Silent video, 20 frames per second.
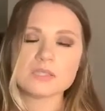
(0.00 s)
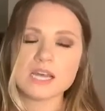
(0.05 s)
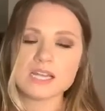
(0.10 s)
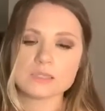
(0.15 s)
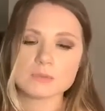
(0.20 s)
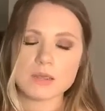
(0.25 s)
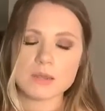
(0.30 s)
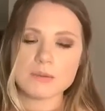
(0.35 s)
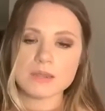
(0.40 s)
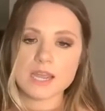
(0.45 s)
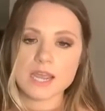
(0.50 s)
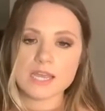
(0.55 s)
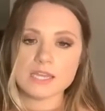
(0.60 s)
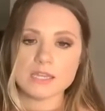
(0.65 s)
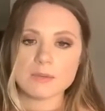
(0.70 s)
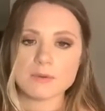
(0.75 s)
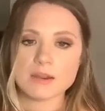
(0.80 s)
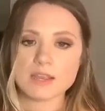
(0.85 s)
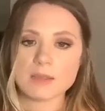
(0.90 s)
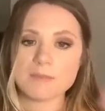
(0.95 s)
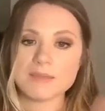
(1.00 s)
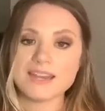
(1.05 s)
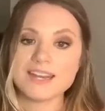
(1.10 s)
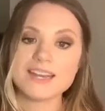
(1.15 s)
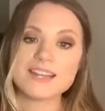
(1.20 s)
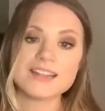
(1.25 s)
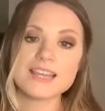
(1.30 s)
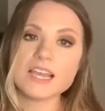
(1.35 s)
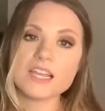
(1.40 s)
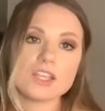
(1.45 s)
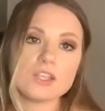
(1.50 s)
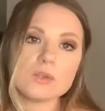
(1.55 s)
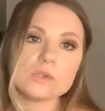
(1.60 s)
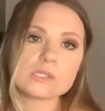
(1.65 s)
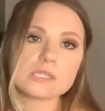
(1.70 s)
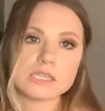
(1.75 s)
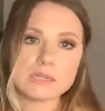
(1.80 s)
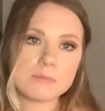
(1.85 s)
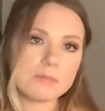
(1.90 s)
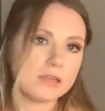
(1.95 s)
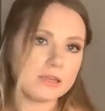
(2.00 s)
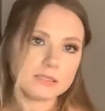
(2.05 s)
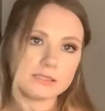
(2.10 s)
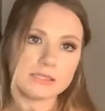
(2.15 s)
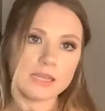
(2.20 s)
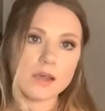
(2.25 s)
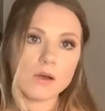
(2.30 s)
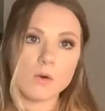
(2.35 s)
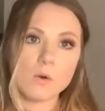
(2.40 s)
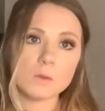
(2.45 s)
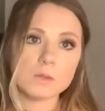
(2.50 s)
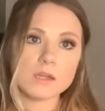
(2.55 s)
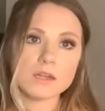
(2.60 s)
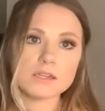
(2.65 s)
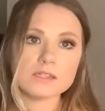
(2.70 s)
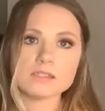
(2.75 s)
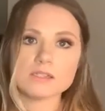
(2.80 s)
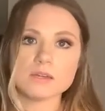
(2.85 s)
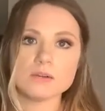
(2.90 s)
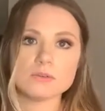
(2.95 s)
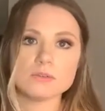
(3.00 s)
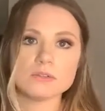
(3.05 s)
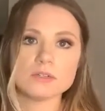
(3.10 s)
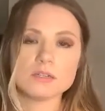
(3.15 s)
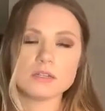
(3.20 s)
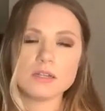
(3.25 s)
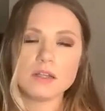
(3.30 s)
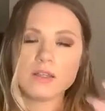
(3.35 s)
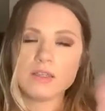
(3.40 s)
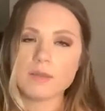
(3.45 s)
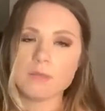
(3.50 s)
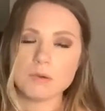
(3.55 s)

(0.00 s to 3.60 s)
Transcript: So that's why we highly recommend it. That usually plugs that hole on its own.